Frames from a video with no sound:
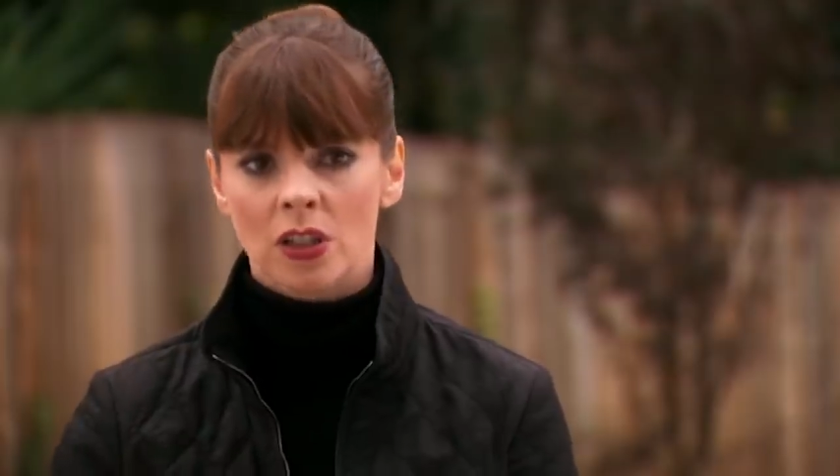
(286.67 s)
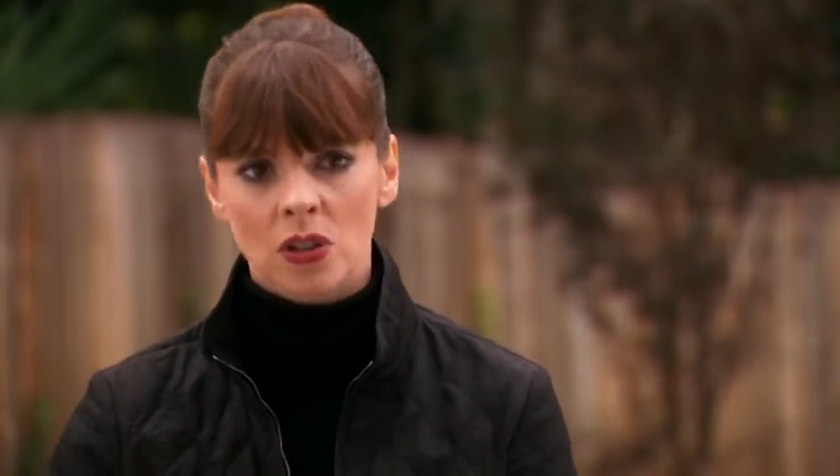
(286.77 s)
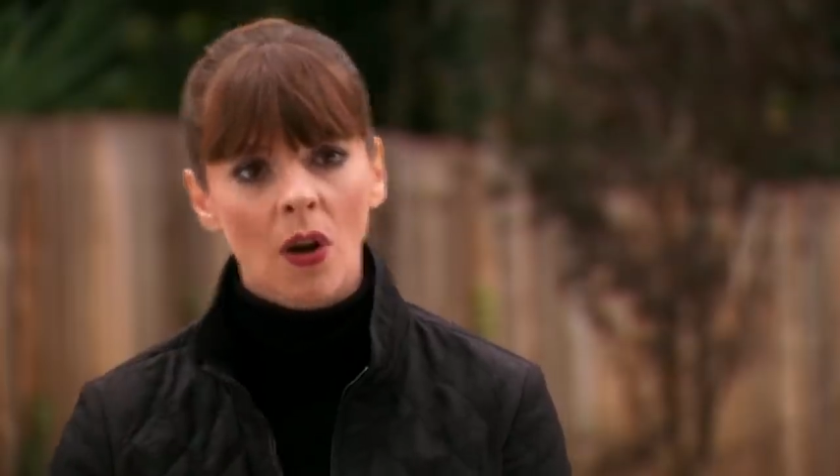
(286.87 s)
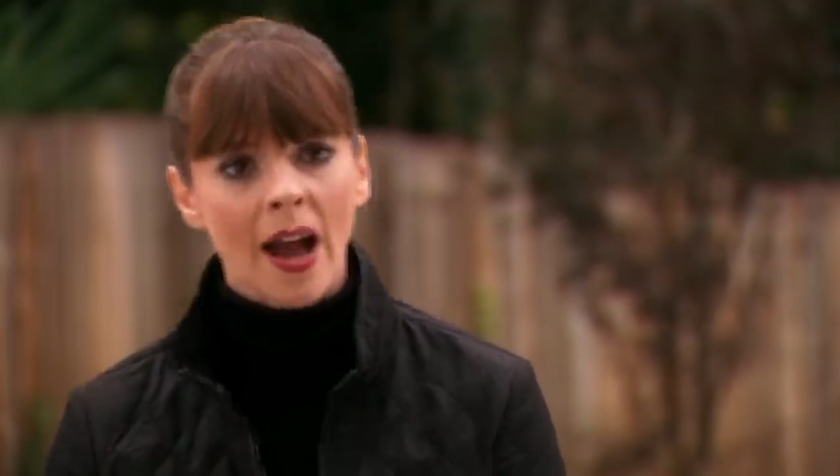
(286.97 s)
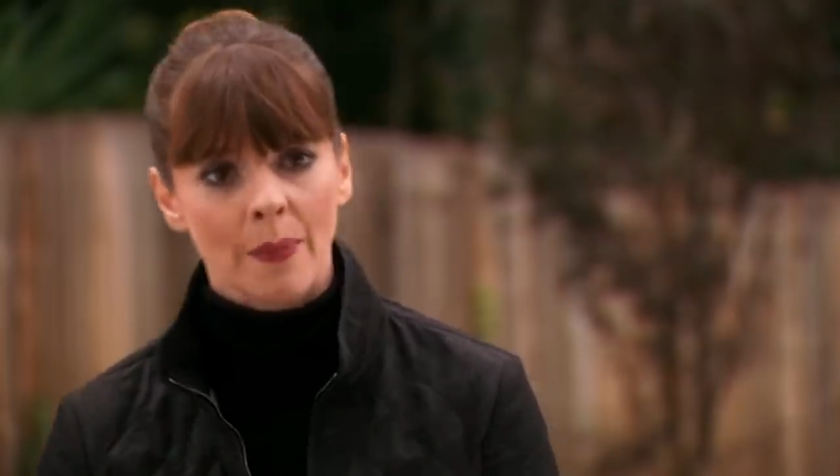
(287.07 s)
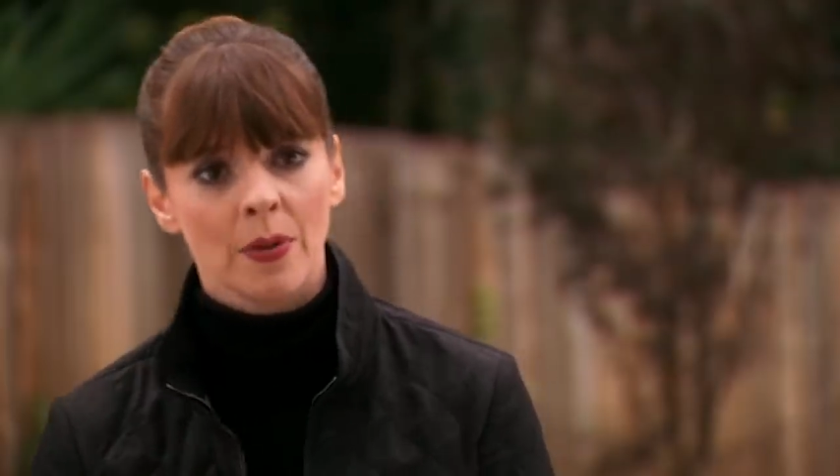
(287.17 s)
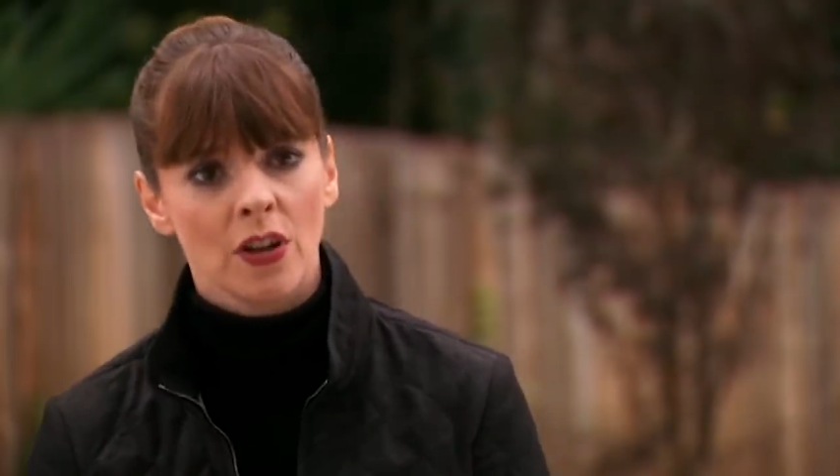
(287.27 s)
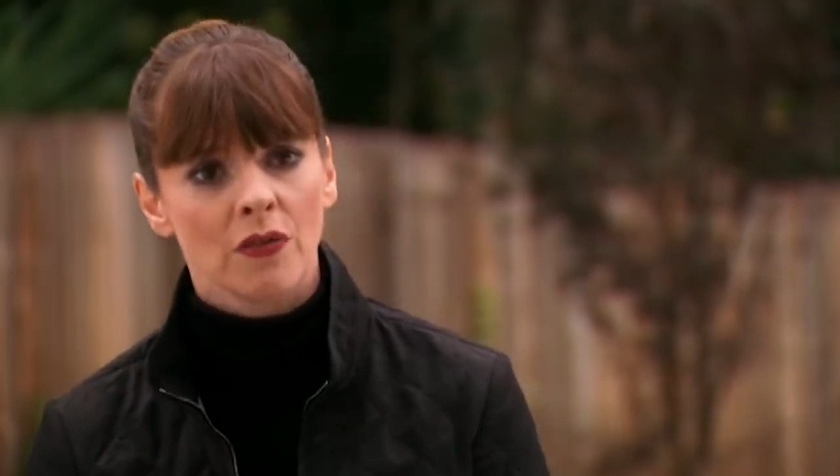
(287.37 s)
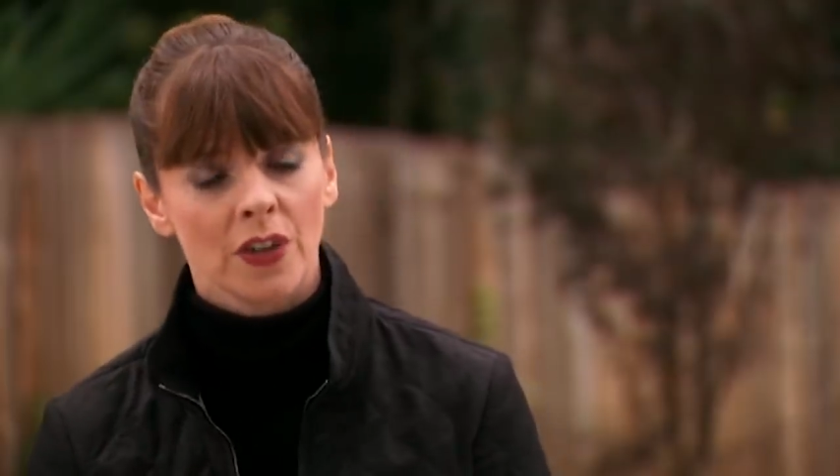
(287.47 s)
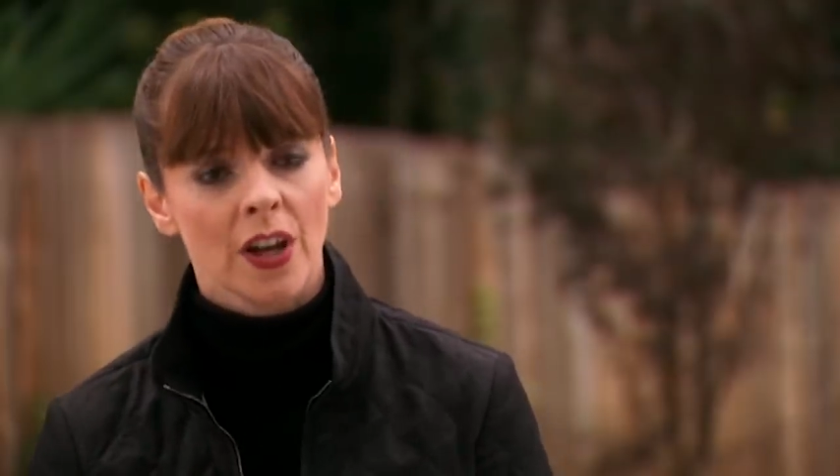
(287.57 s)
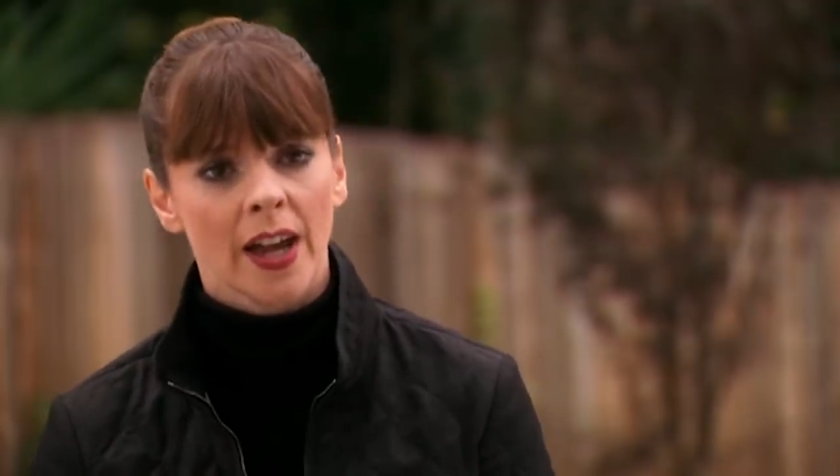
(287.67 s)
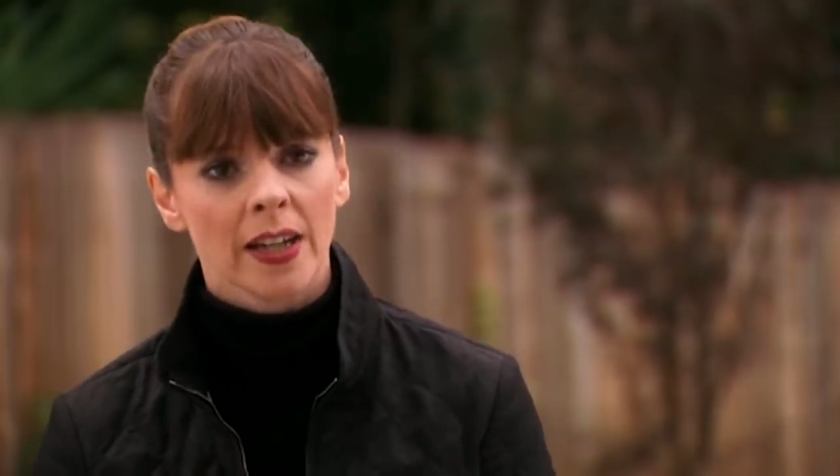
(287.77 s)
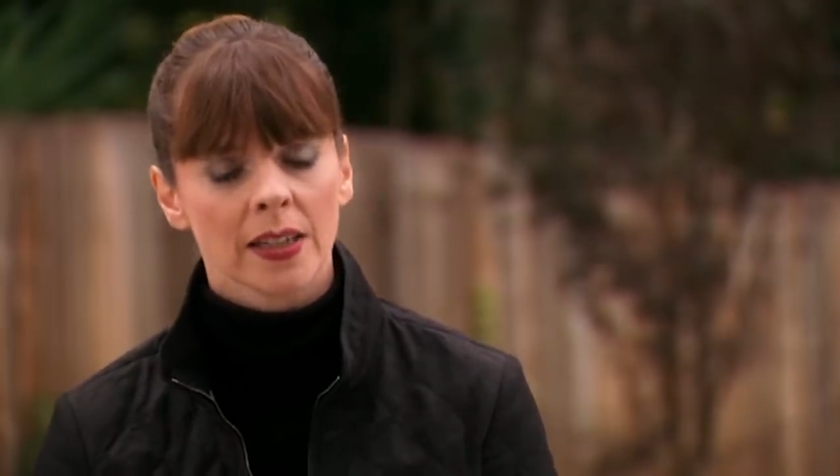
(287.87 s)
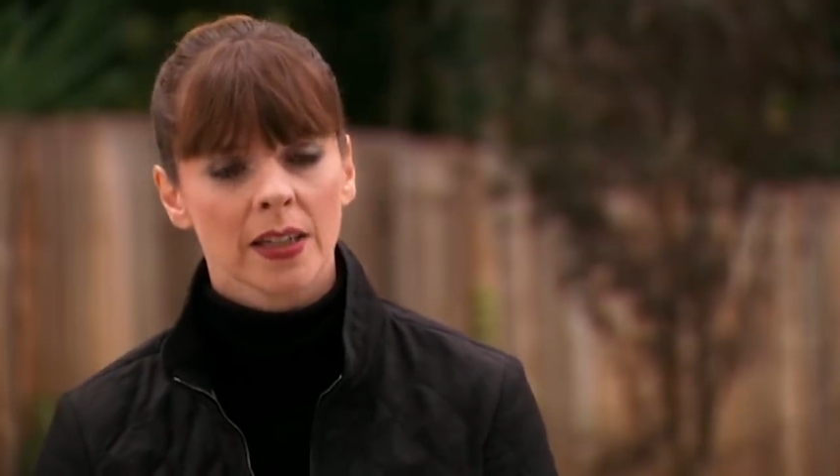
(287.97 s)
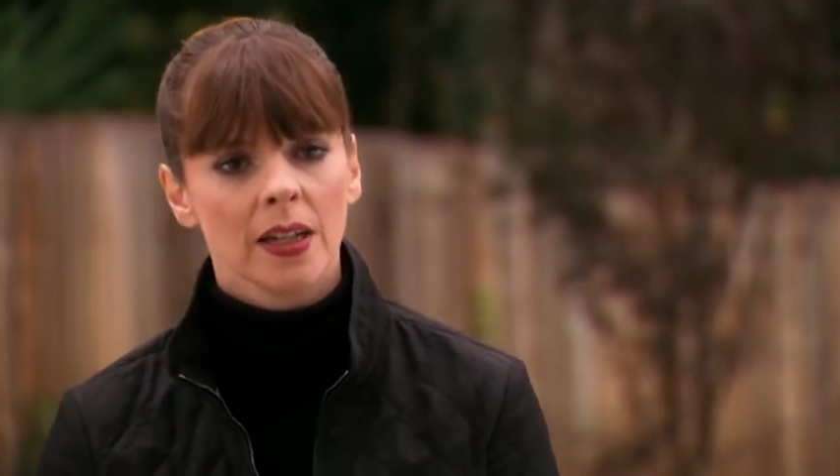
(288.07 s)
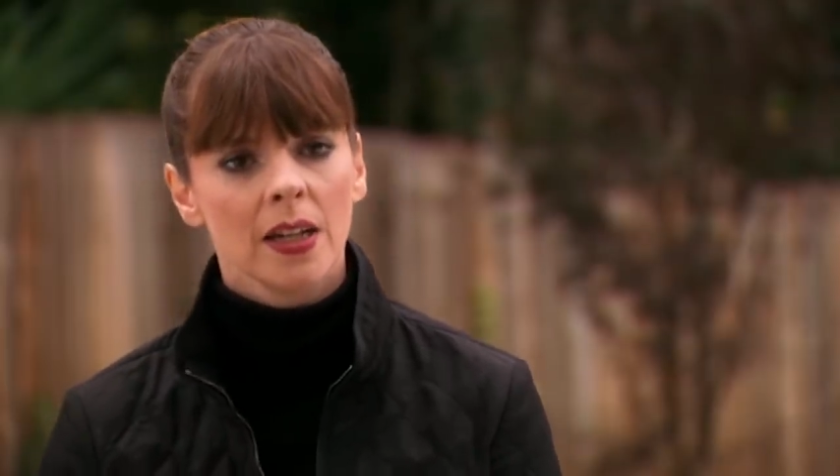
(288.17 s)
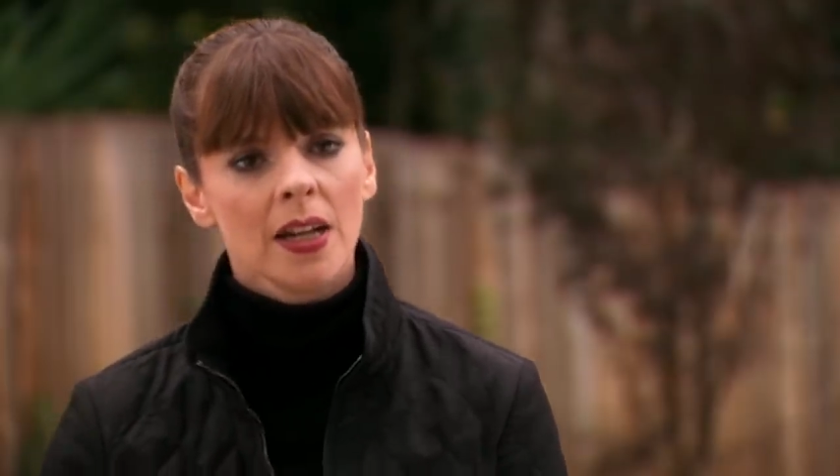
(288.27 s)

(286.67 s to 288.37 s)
does not happen overnight.